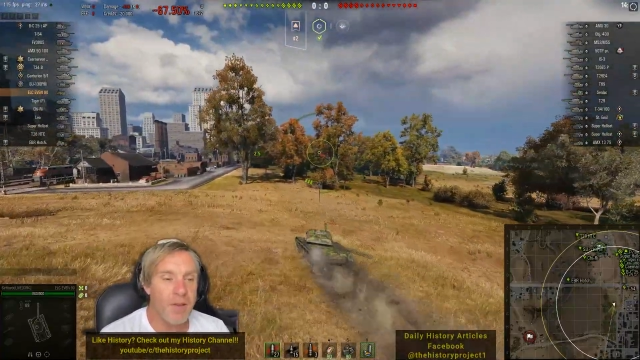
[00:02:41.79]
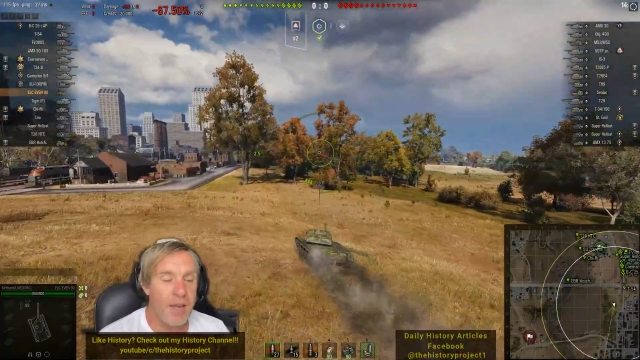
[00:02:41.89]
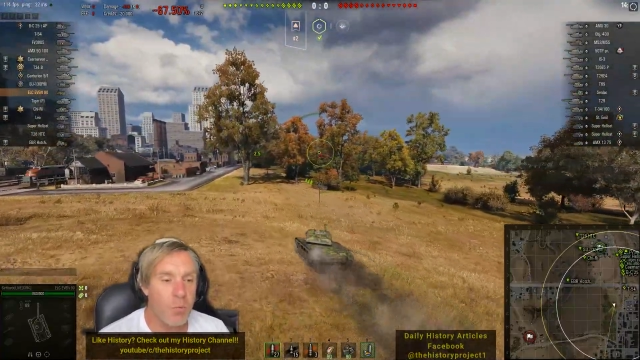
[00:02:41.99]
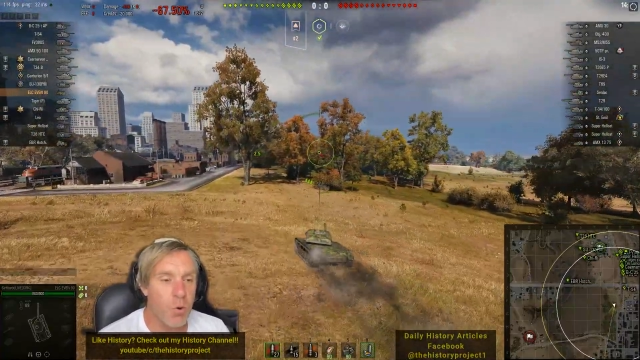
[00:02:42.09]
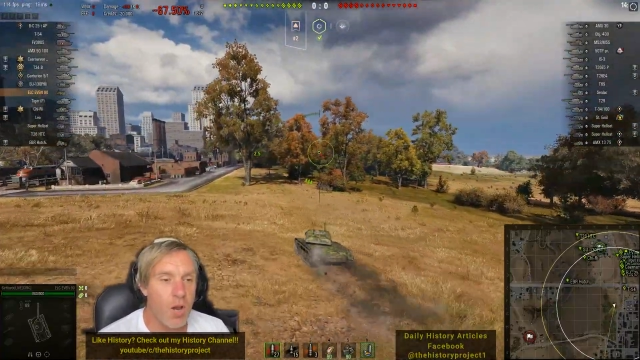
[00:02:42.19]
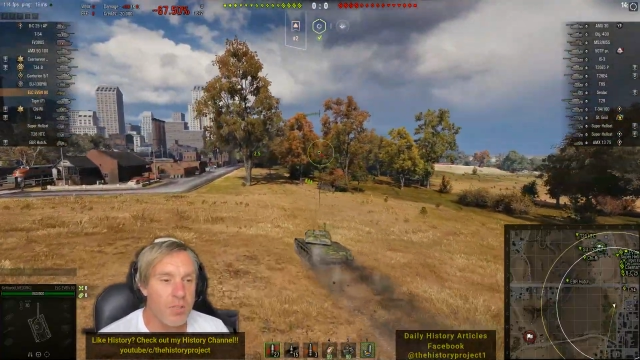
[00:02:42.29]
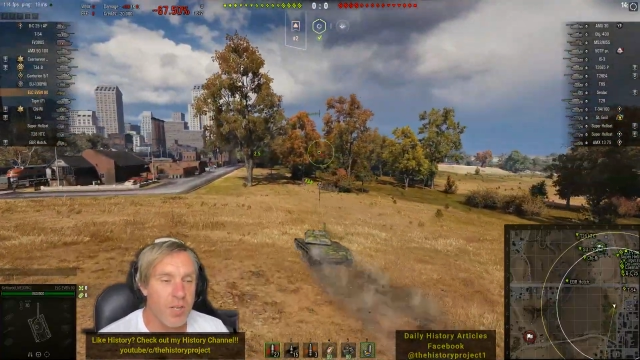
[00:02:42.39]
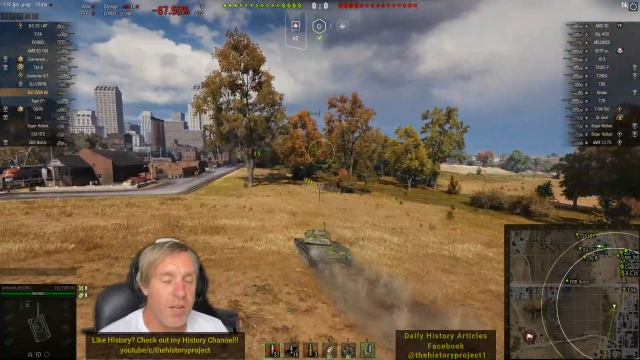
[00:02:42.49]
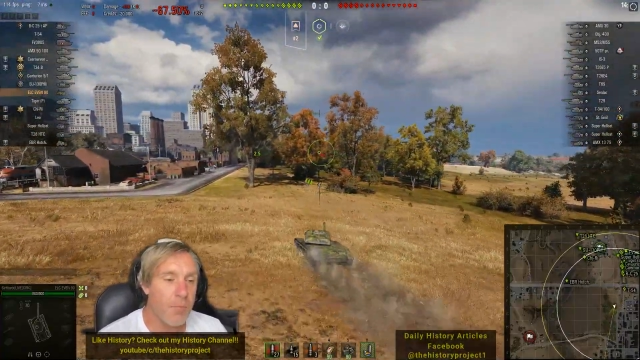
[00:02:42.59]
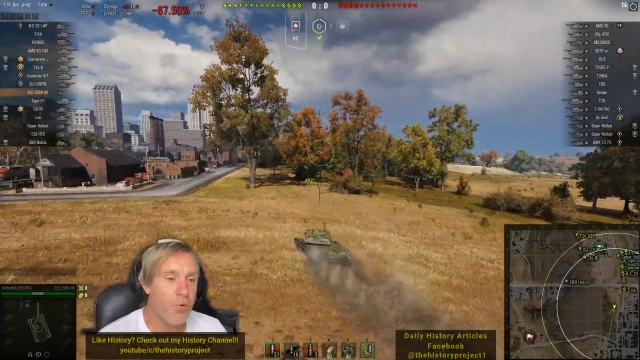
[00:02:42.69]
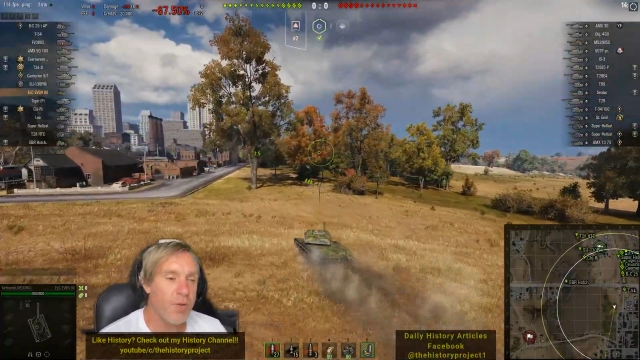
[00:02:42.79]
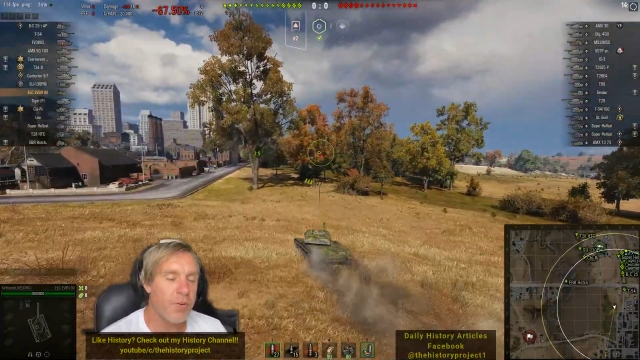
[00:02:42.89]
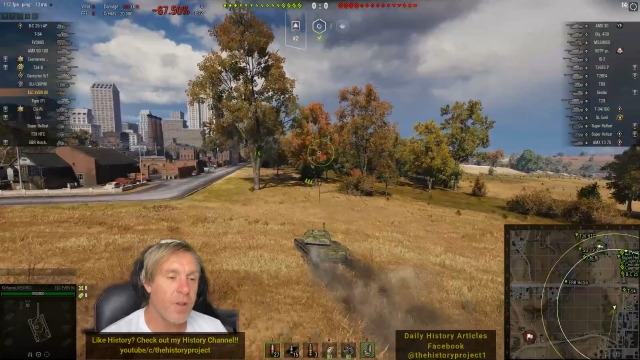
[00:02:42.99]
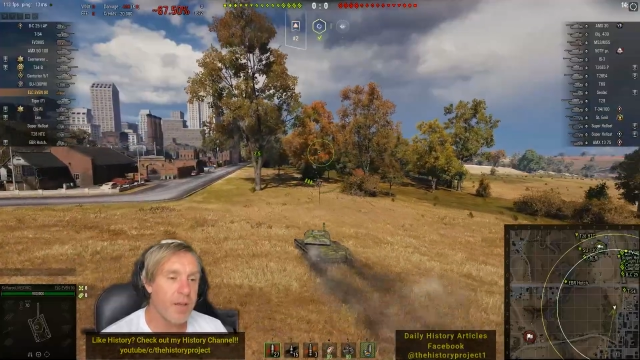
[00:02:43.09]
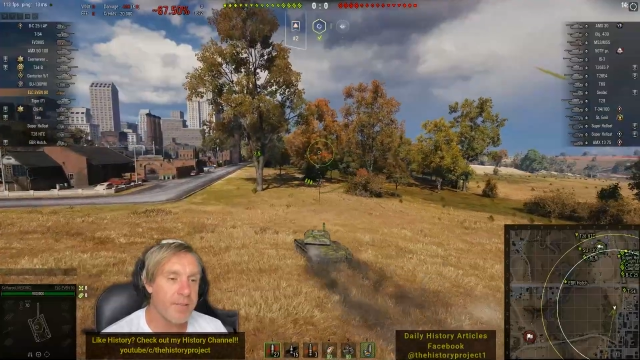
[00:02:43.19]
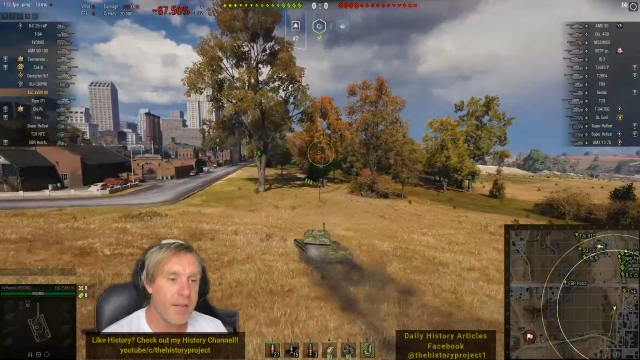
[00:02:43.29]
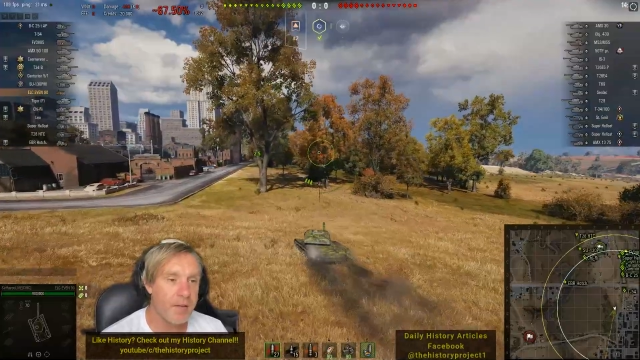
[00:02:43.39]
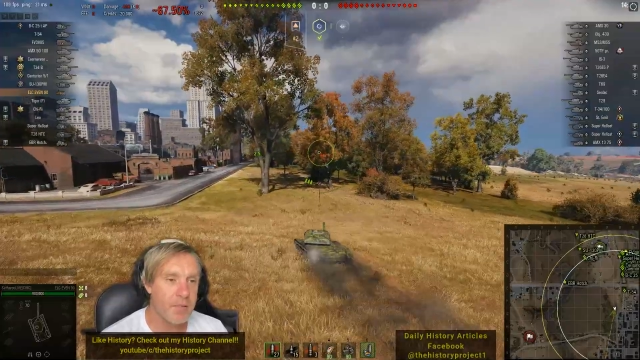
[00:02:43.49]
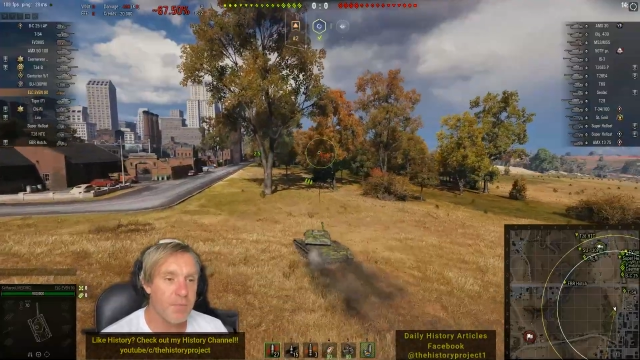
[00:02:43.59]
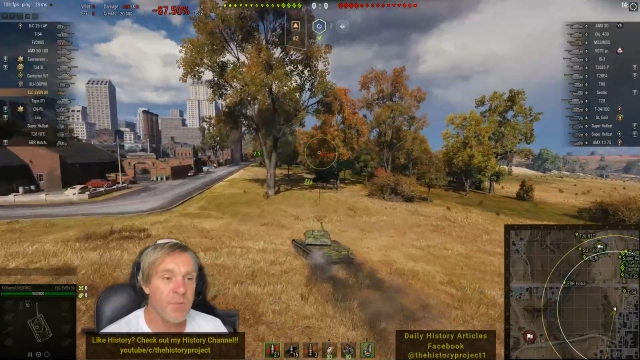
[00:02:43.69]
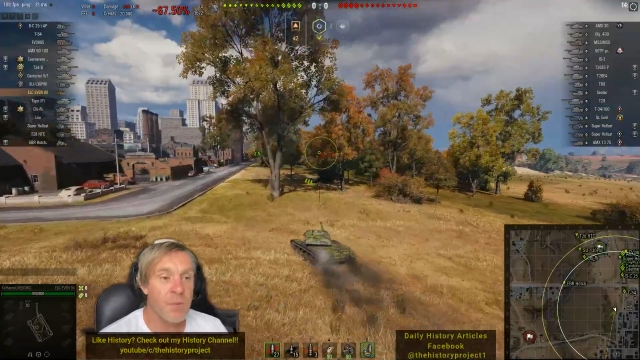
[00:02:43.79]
and it works in a number of different light tanks,